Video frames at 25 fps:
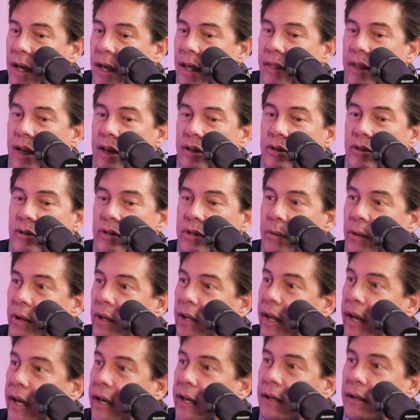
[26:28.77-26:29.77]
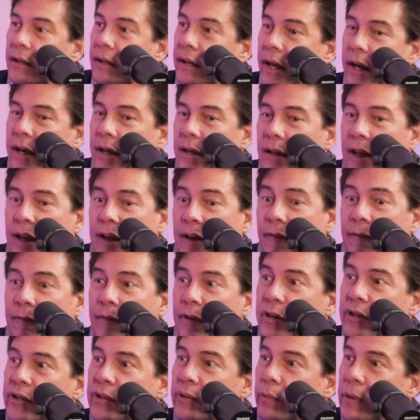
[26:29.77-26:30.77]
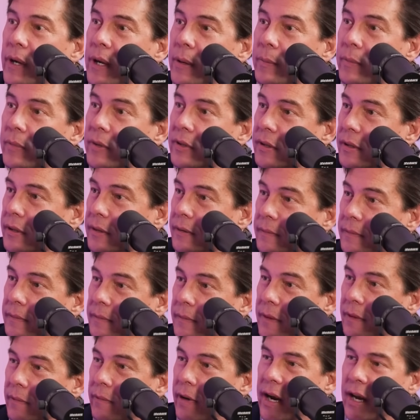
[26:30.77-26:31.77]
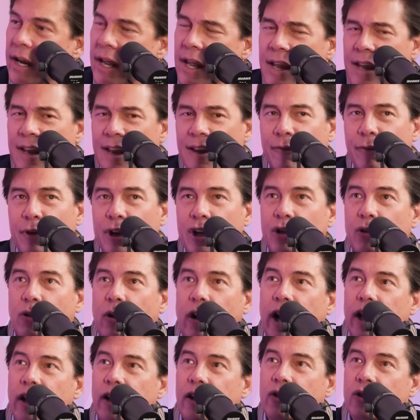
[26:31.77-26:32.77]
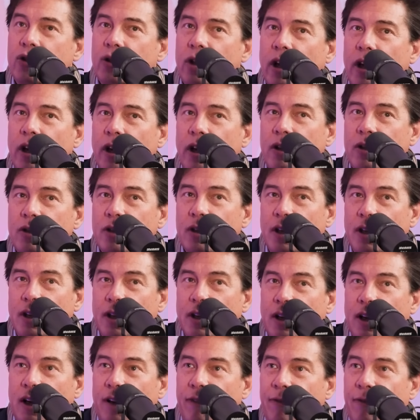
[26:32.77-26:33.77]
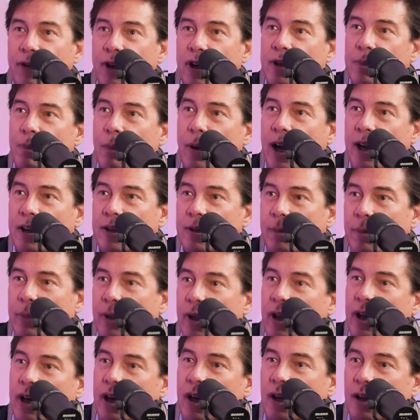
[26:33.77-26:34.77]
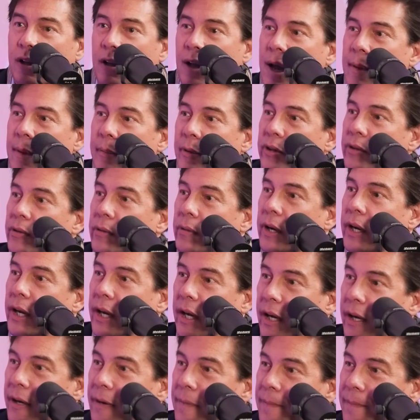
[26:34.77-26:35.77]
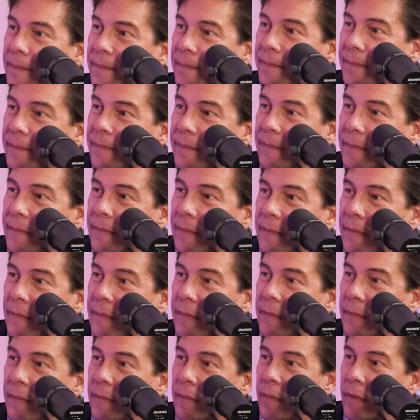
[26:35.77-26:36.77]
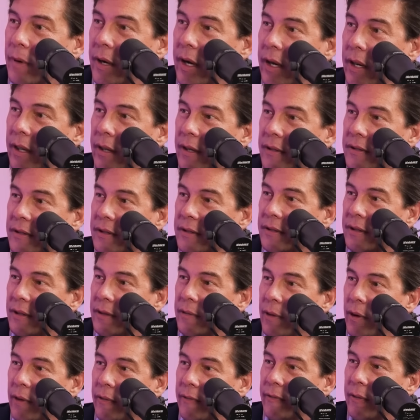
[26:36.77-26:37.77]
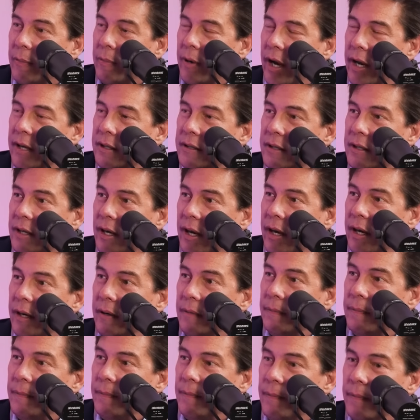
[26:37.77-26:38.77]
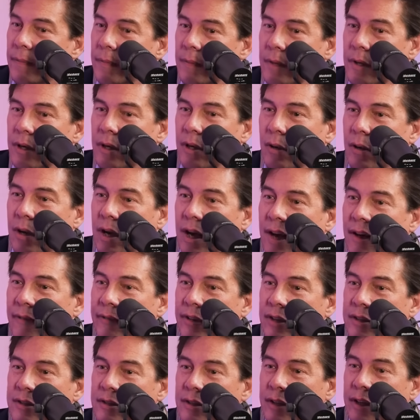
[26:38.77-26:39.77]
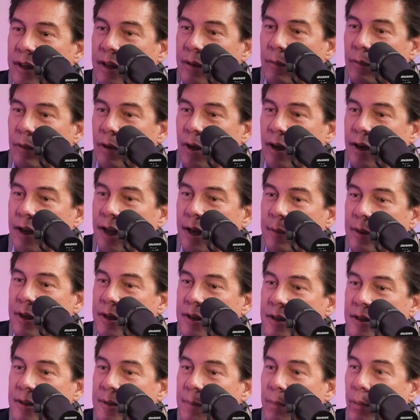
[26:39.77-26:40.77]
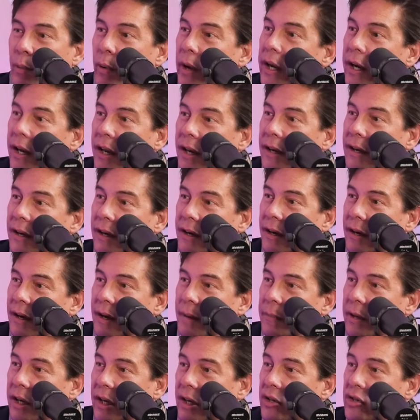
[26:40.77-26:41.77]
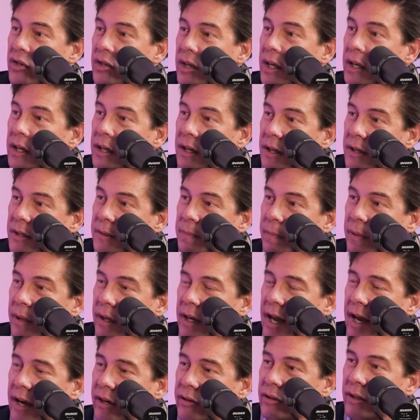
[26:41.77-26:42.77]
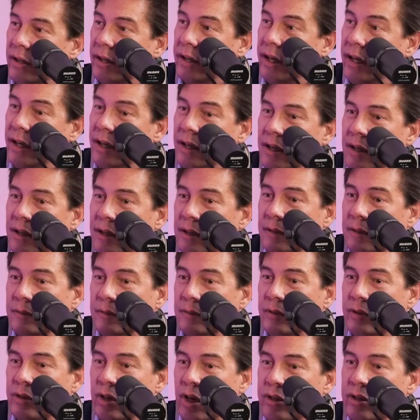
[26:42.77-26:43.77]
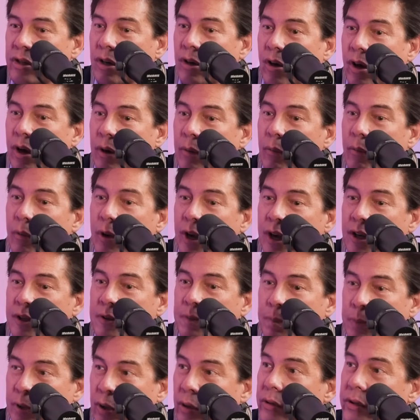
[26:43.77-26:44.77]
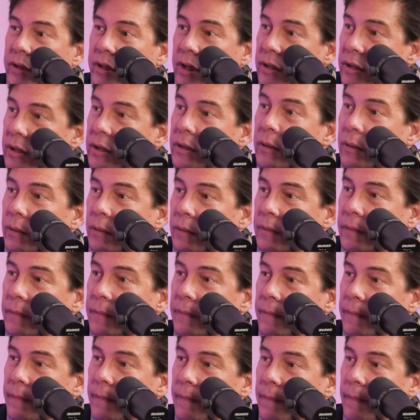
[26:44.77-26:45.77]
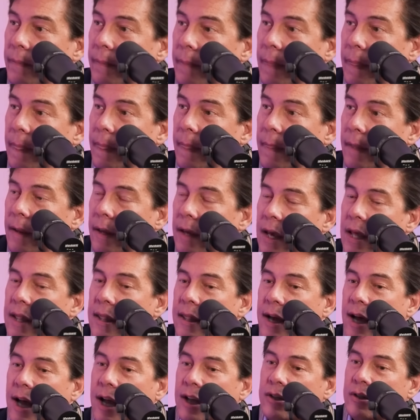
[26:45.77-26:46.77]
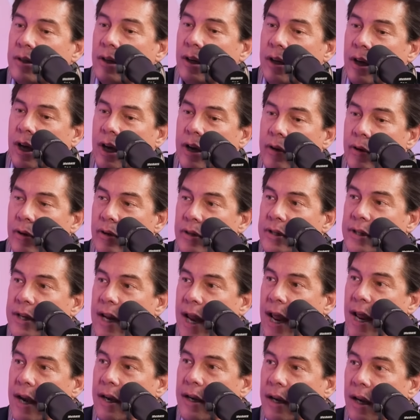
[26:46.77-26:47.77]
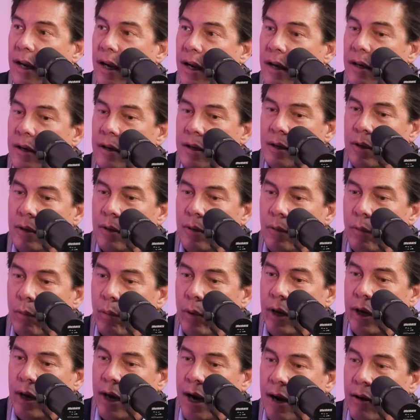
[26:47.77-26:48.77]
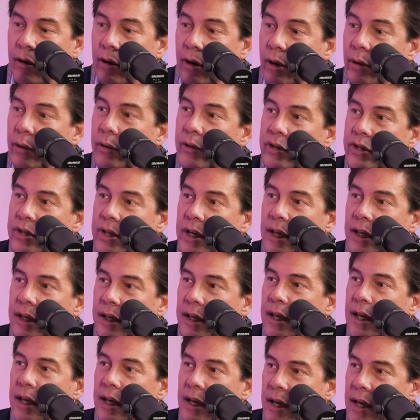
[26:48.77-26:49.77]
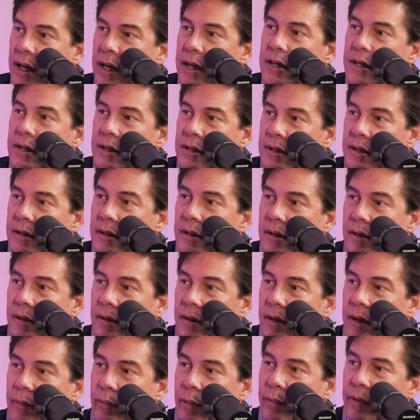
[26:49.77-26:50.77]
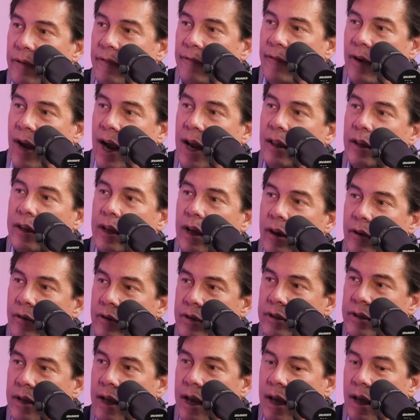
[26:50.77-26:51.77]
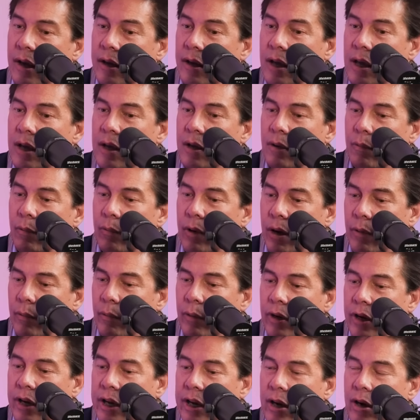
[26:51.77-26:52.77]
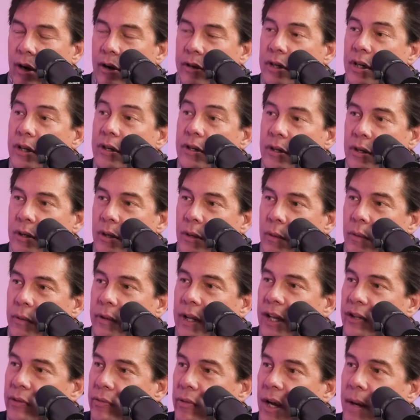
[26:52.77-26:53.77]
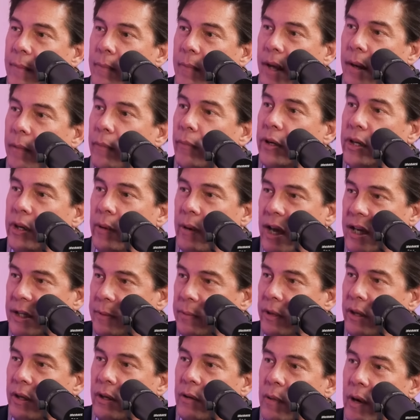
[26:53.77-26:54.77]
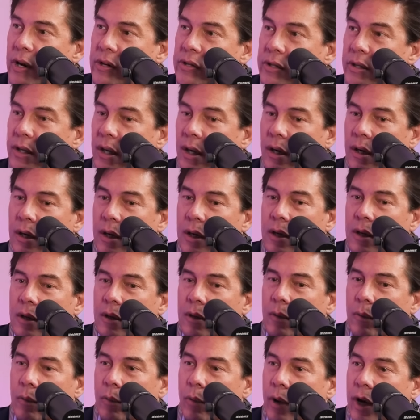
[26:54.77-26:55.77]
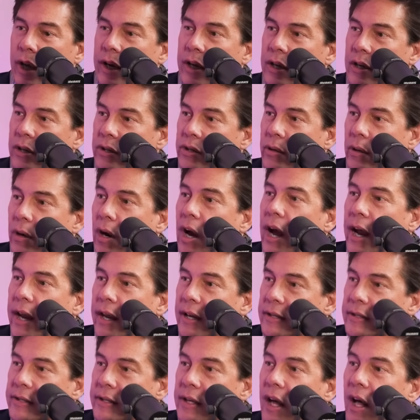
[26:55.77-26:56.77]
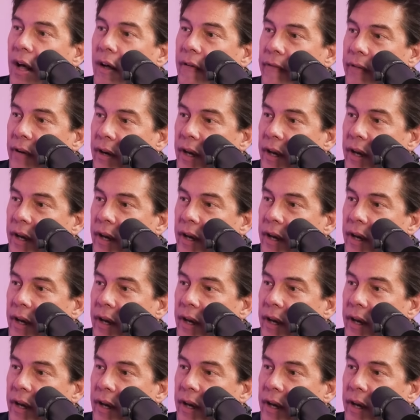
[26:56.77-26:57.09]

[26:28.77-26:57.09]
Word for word: And they just do it like a fish swims, right? If we try to judge a fish by its ability to climb a tree, right? This is a quote from Einstein. You know, obviously, we're all going to be disappointed in it not being a genius, but actually judge it on what it's built to do. And that's understanding what our own gene key is. When we finally understand what we're here to do, that's what I meant when you asked me the question, what is your highest self?